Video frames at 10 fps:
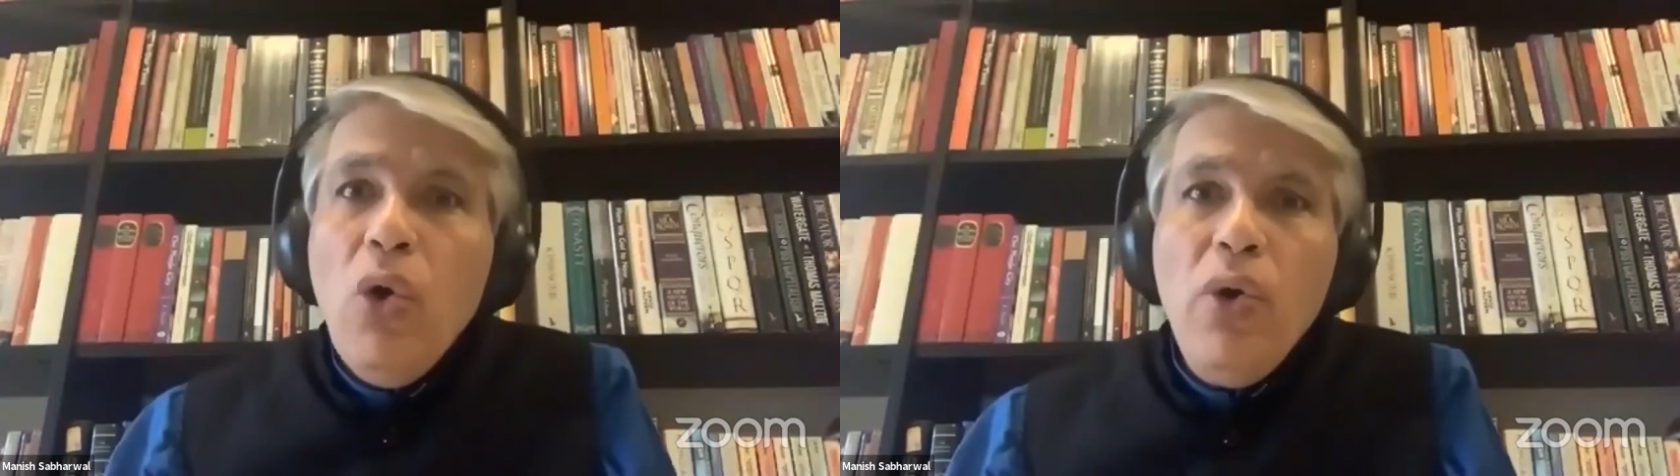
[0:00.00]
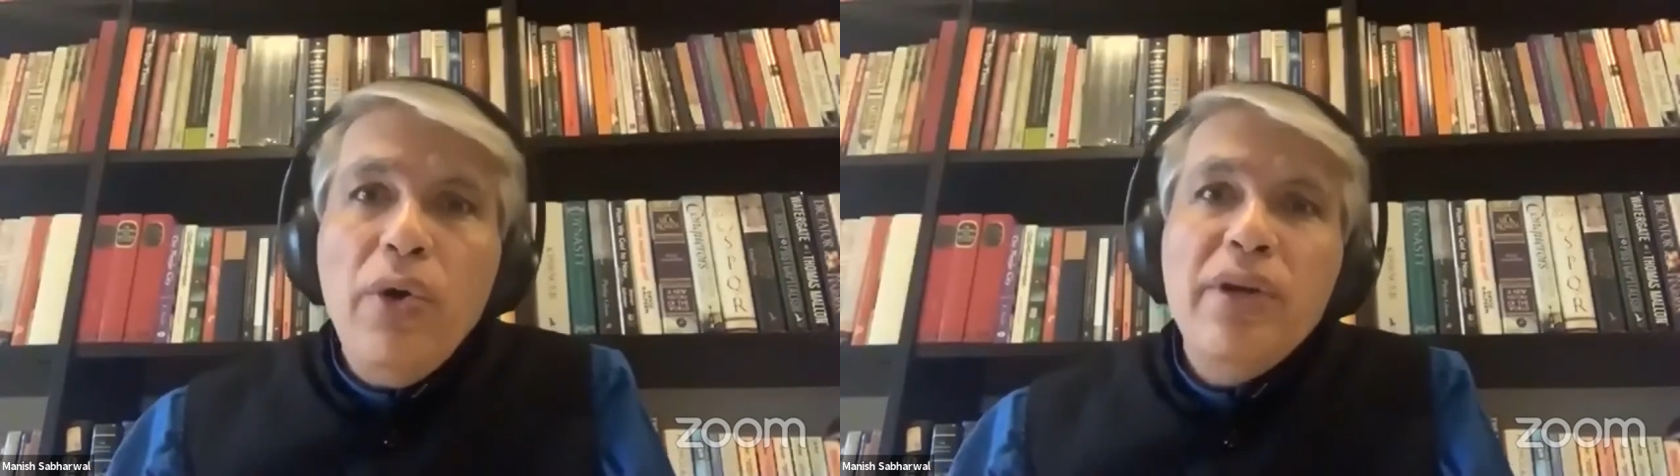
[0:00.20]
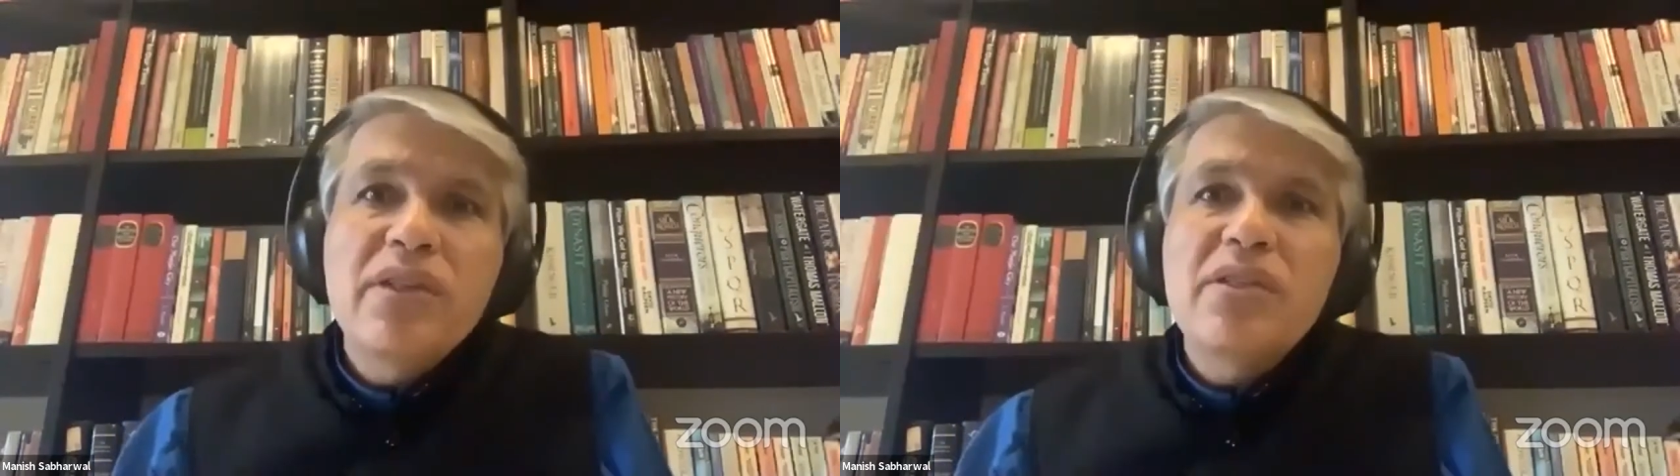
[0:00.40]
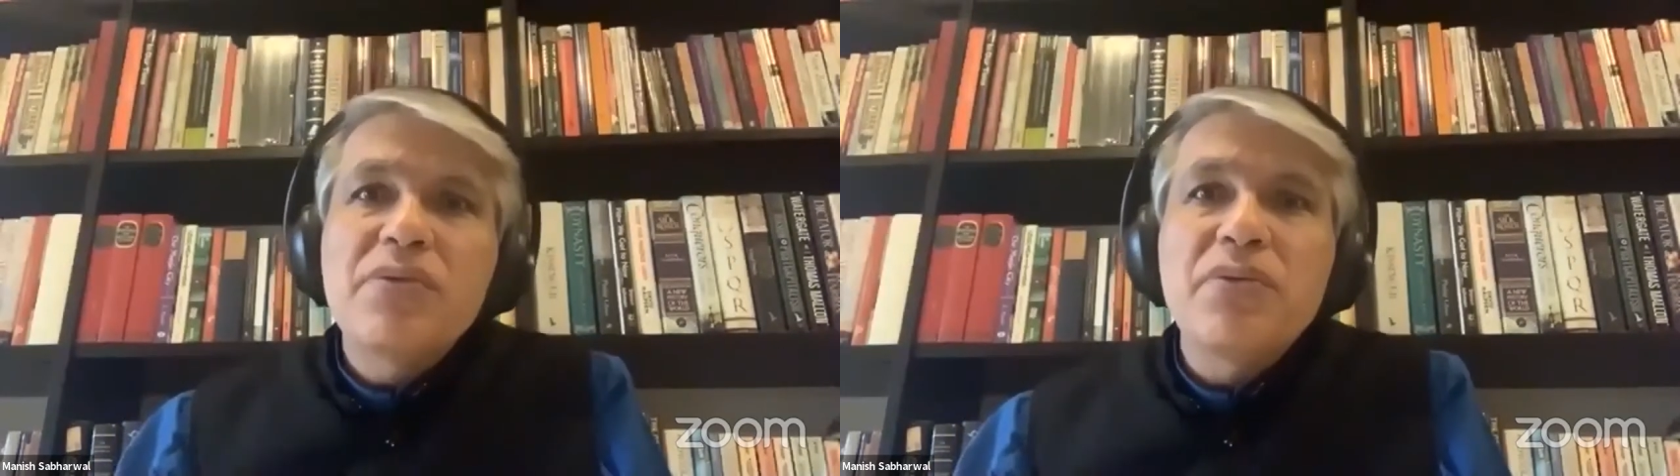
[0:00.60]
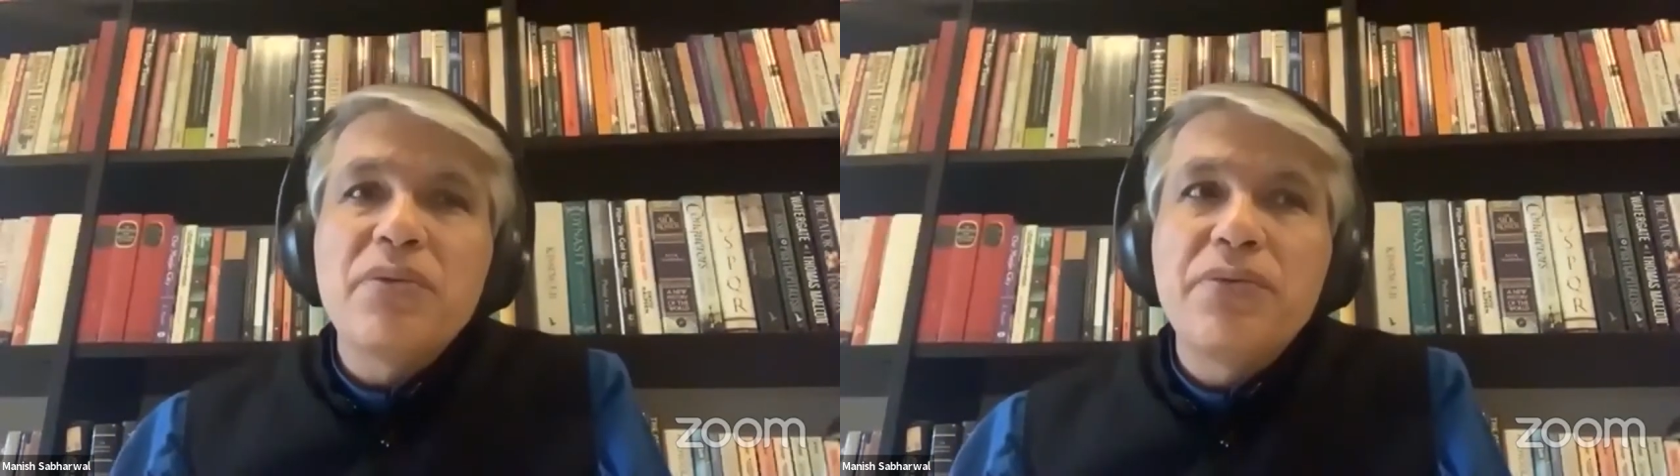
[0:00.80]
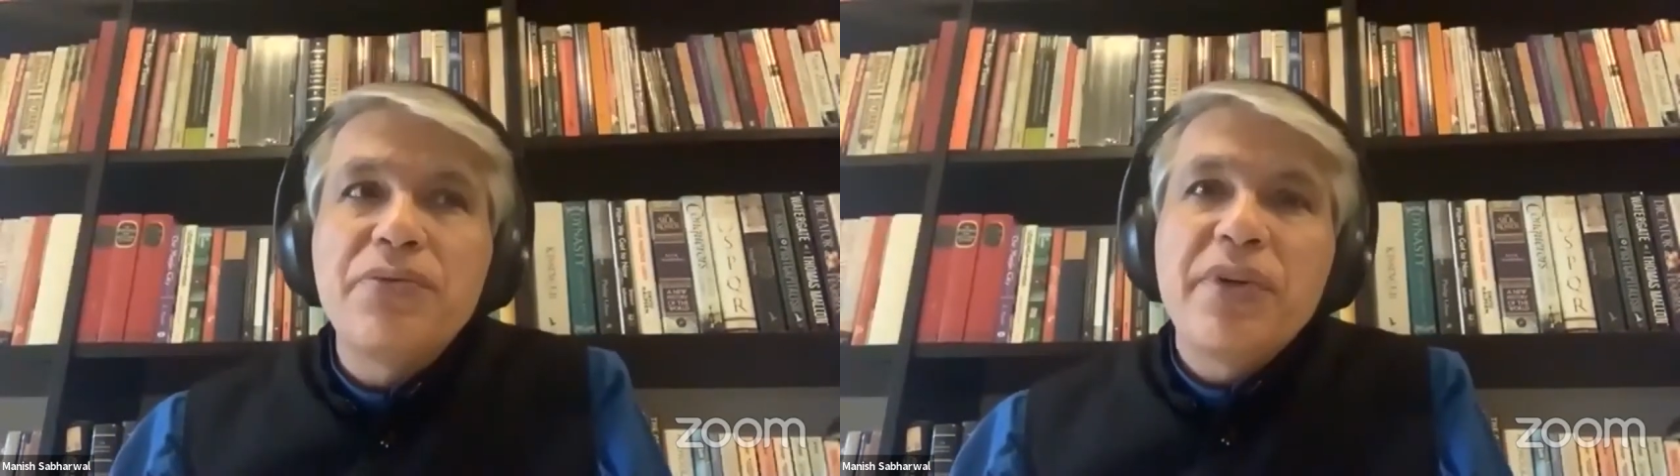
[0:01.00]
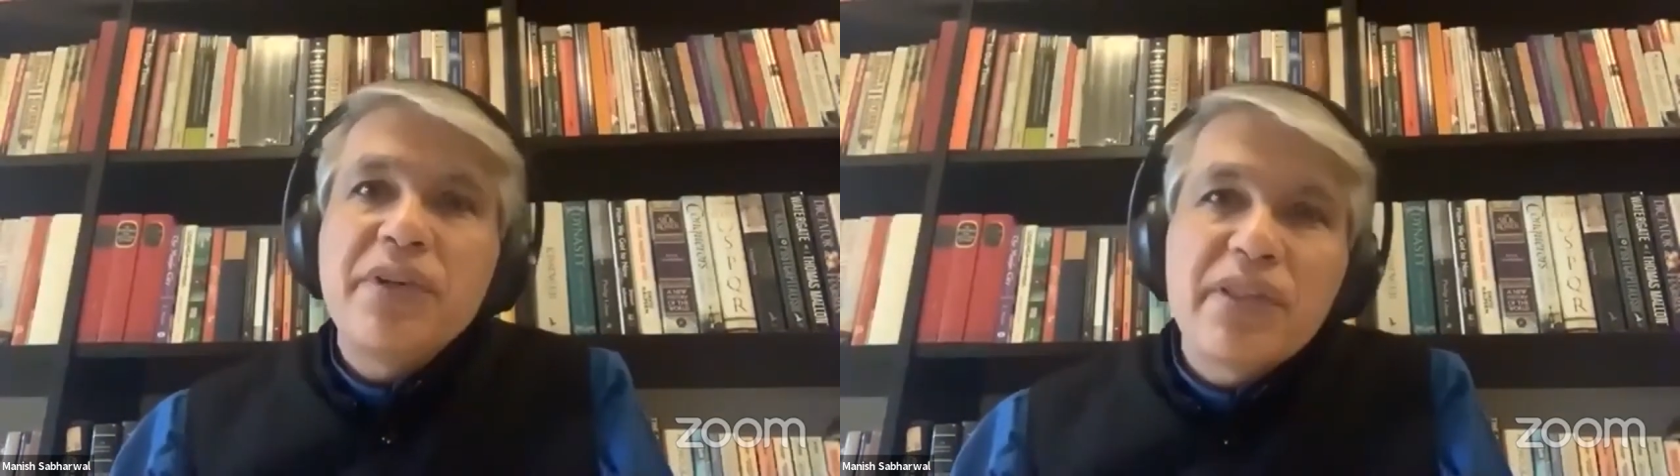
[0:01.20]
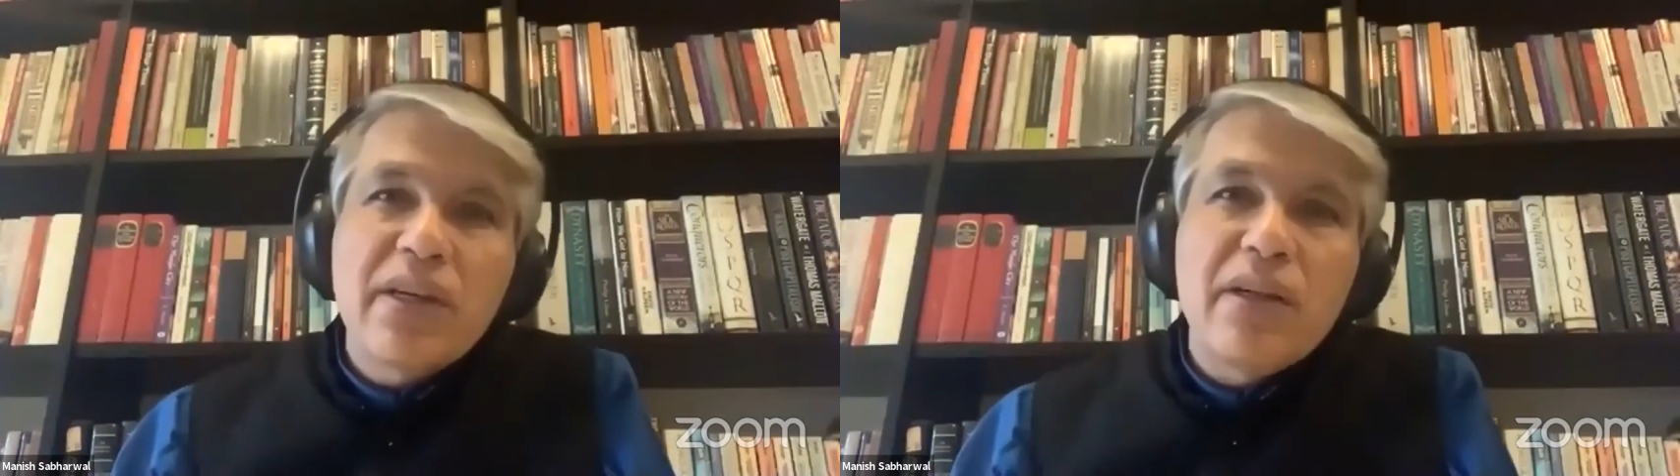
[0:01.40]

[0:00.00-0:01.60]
or its first